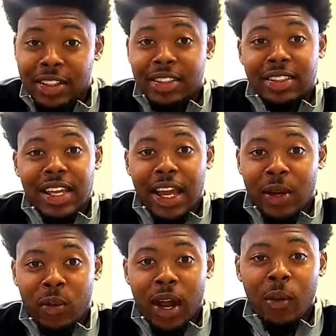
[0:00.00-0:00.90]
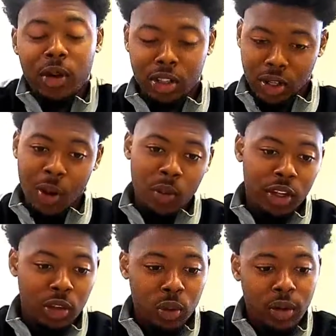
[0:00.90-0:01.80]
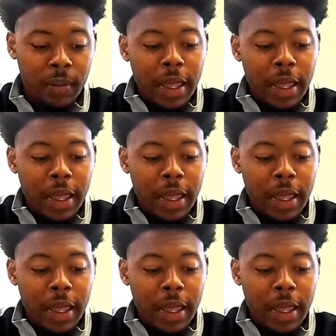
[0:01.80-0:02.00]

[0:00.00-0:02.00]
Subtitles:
exactly what I was. So I went through it.